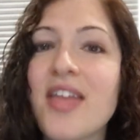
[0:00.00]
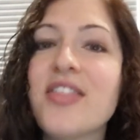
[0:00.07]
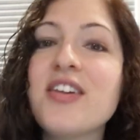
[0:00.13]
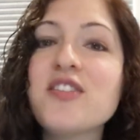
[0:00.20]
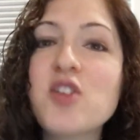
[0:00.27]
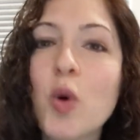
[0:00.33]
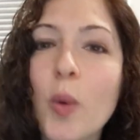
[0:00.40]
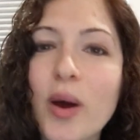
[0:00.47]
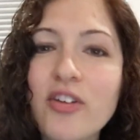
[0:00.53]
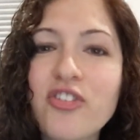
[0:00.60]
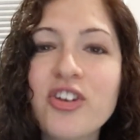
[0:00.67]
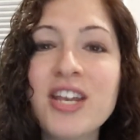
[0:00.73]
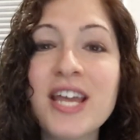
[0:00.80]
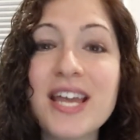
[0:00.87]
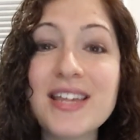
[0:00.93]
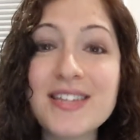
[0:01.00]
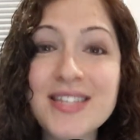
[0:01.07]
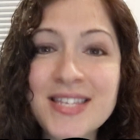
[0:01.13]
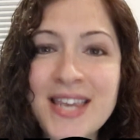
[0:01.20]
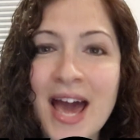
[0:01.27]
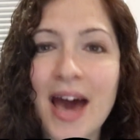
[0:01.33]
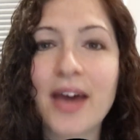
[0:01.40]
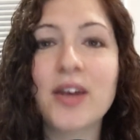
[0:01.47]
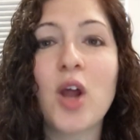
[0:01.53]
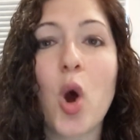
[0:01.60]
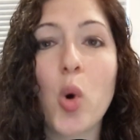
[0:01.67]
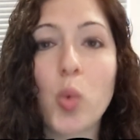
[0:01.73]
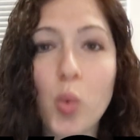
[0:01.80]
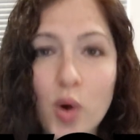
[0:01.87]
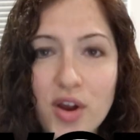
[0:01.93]
this question is not
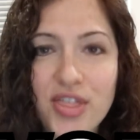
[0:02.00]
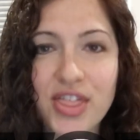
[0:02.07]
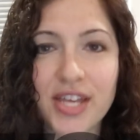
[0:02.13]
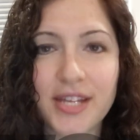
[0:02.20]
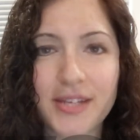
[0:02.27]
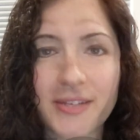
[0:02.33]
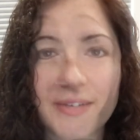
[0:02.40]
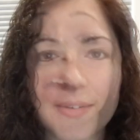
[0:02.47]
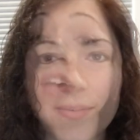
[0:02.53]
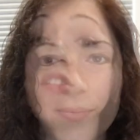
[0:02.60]
worth it.